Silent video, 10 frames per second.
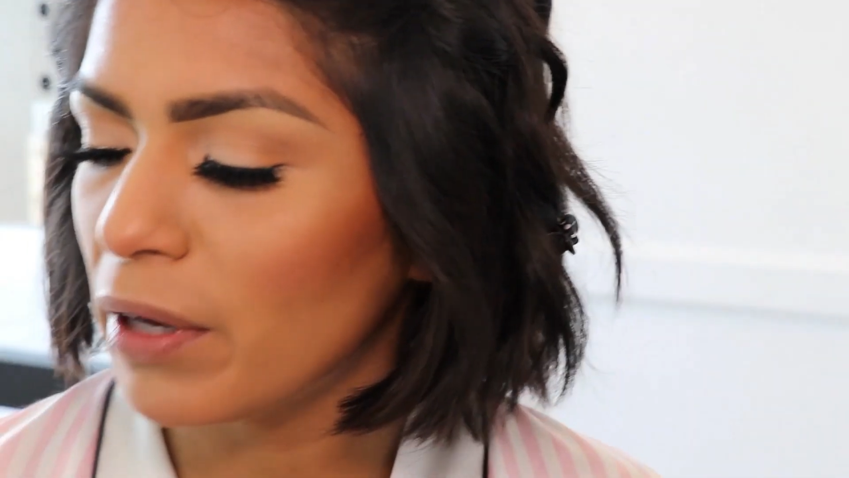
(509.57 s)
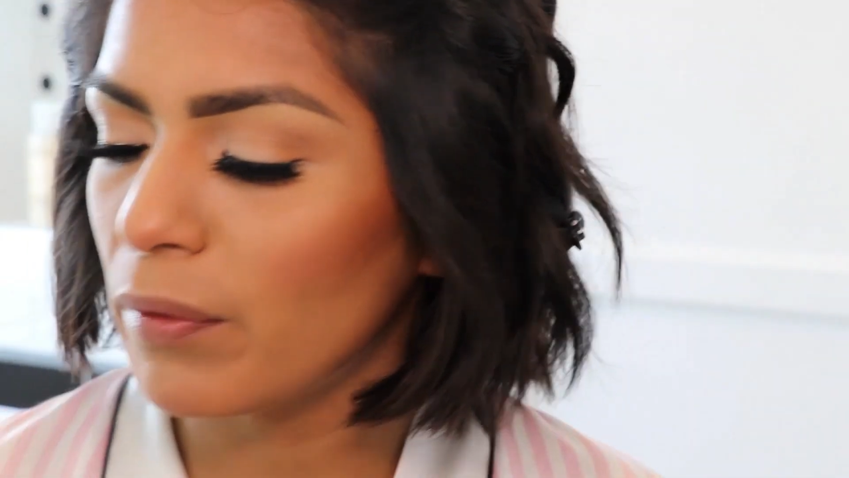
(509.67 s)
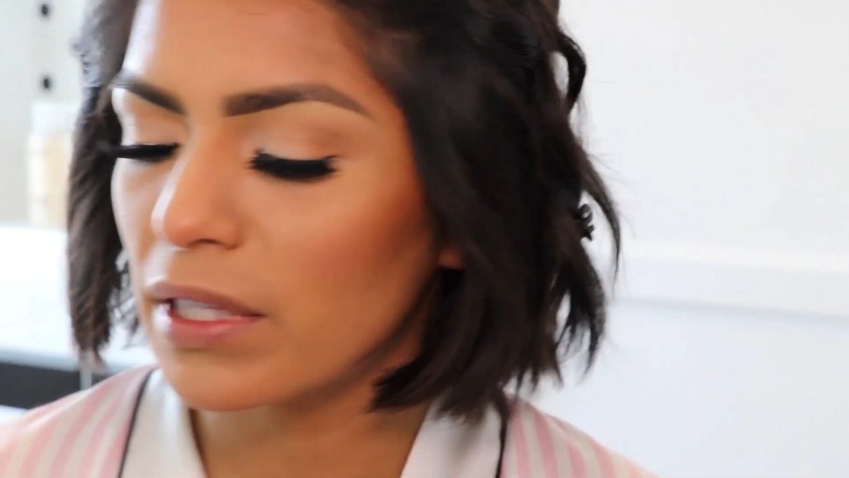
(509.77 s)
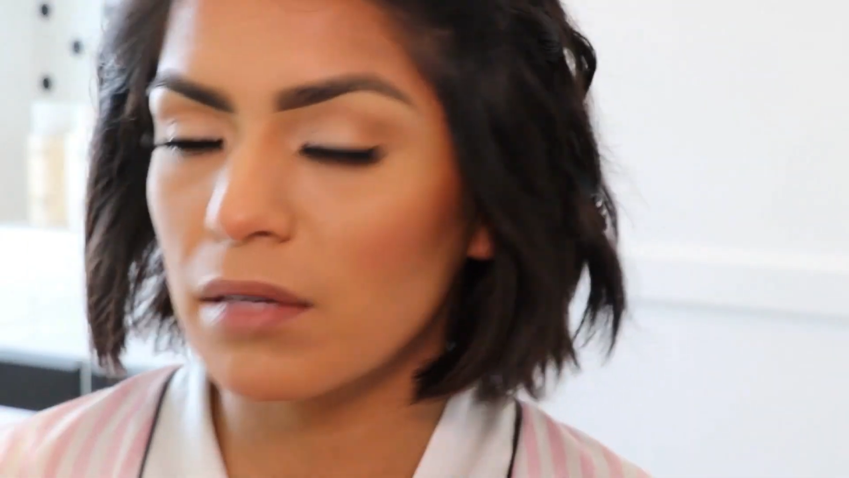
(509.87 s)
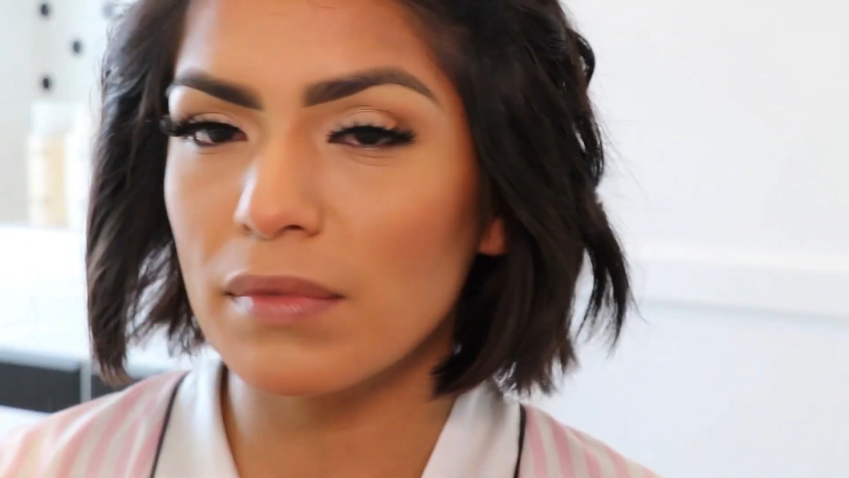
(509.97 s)

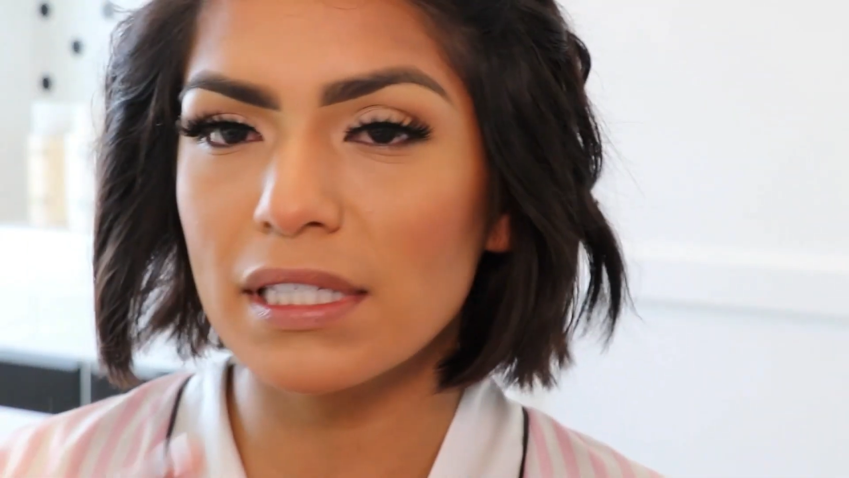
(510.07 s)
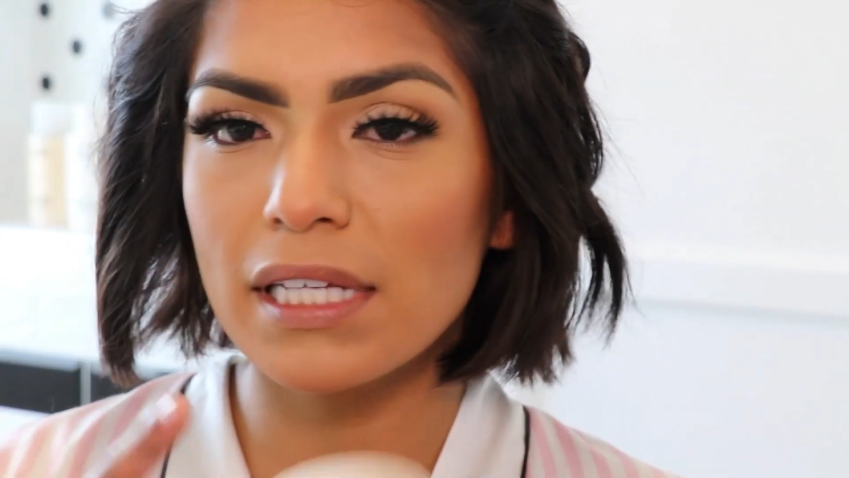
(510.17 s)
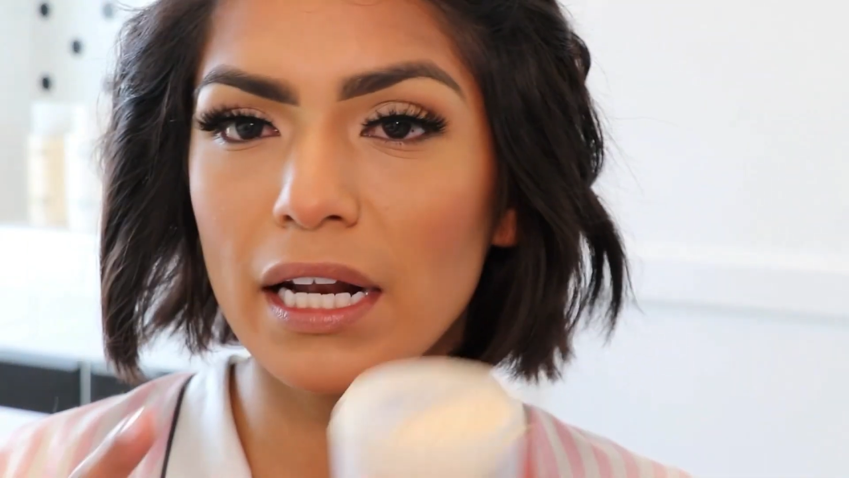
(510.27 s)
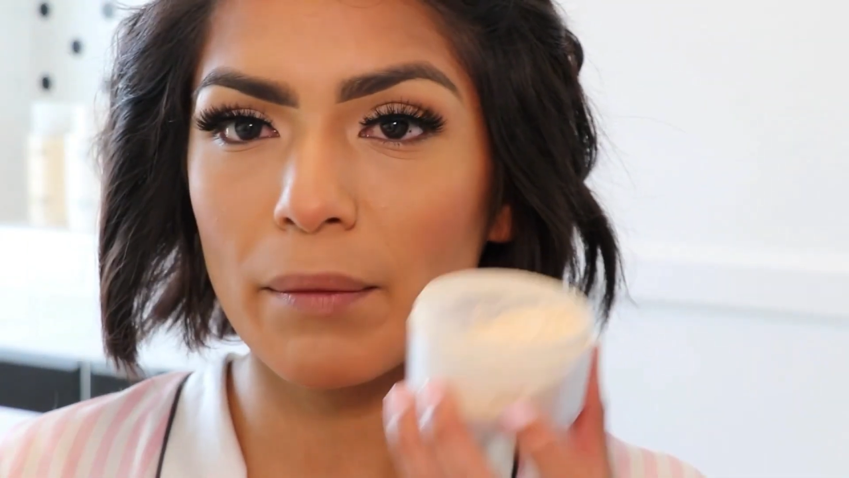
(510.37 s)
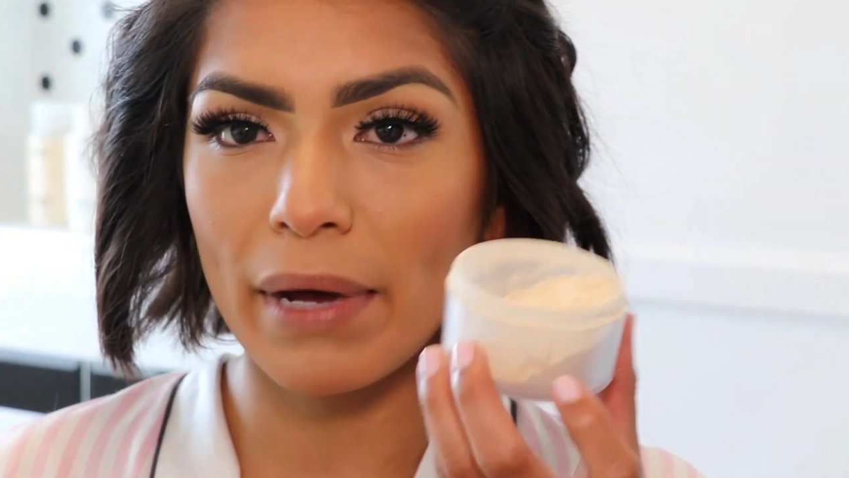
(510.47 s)
with some
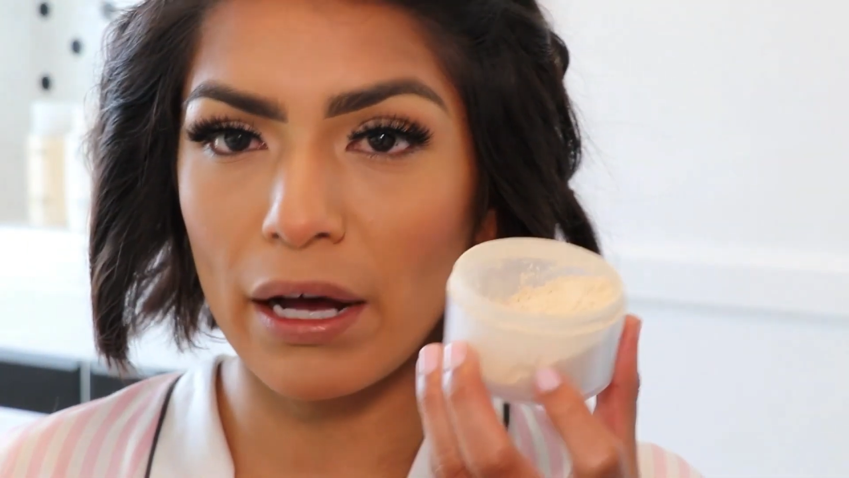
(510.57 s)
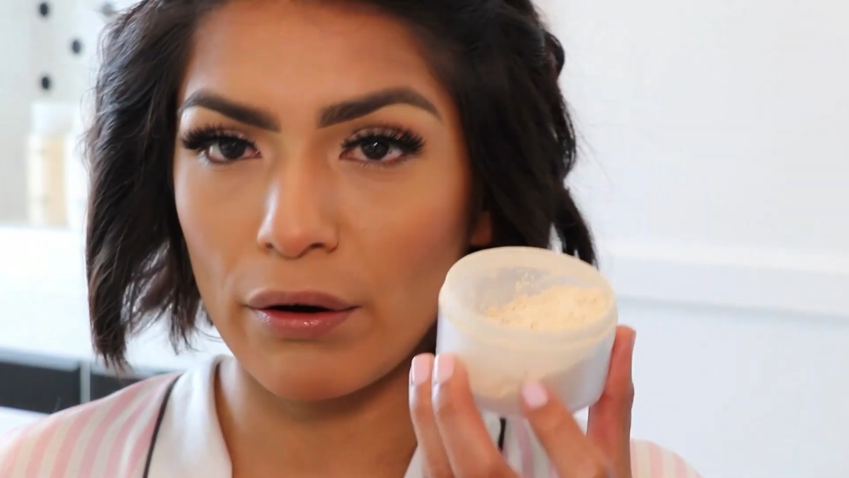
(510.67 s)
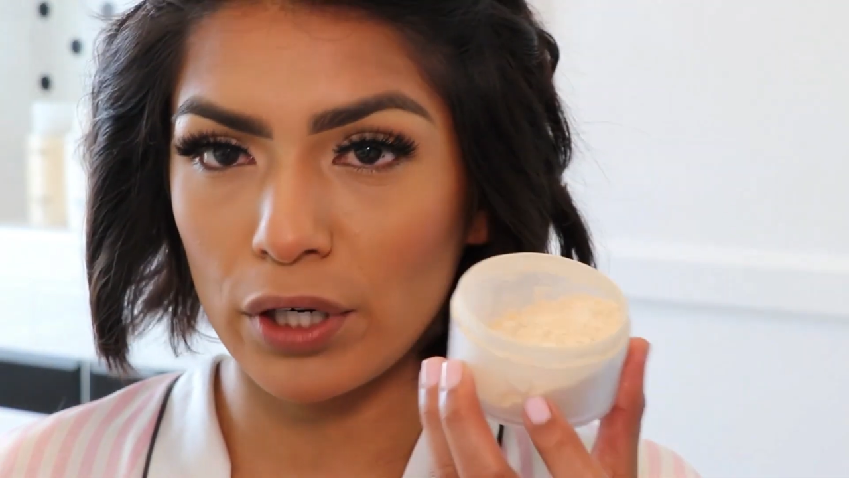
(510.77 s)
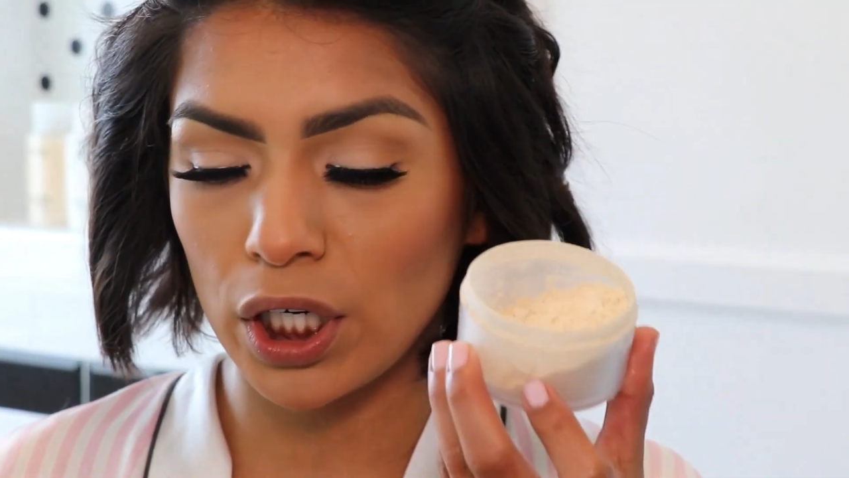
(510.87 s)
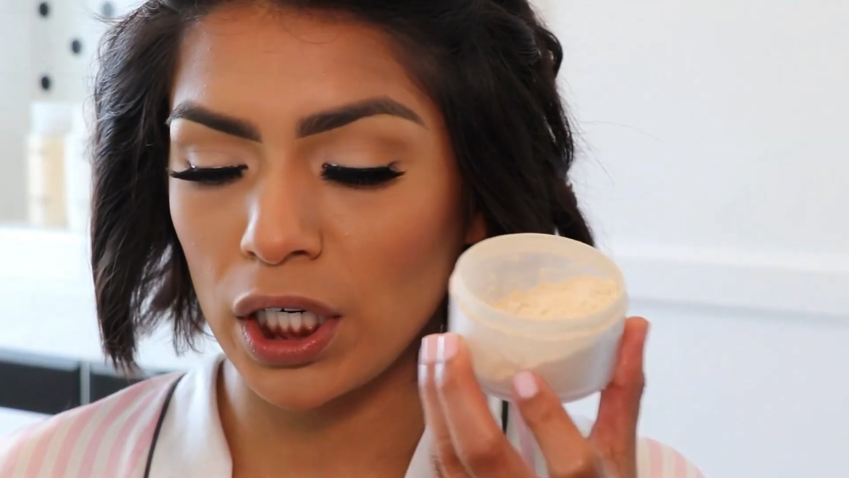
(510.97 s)
setting
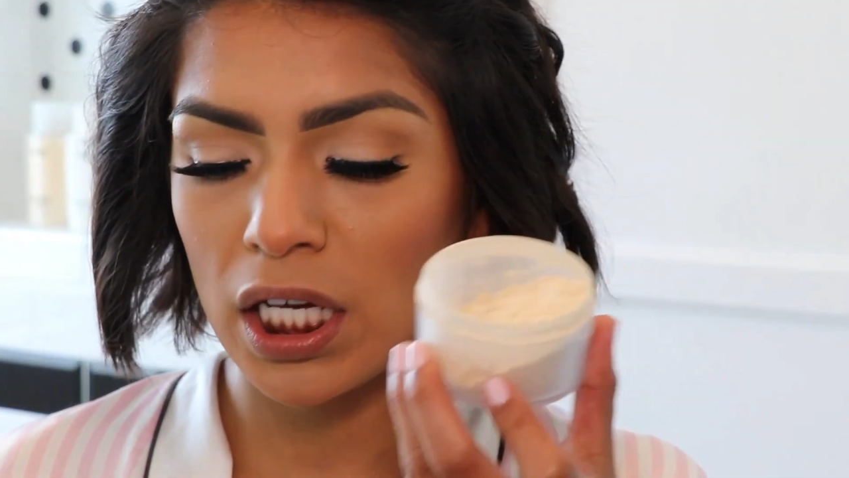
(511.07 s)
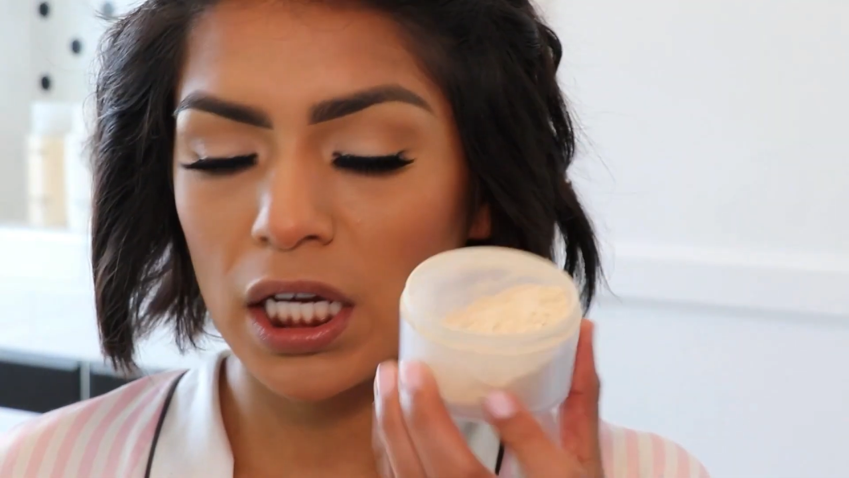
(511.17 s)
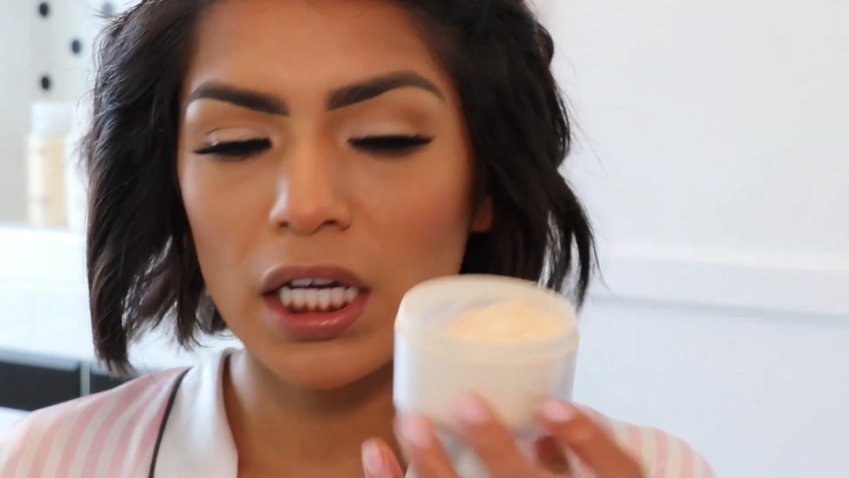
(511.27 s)
powder.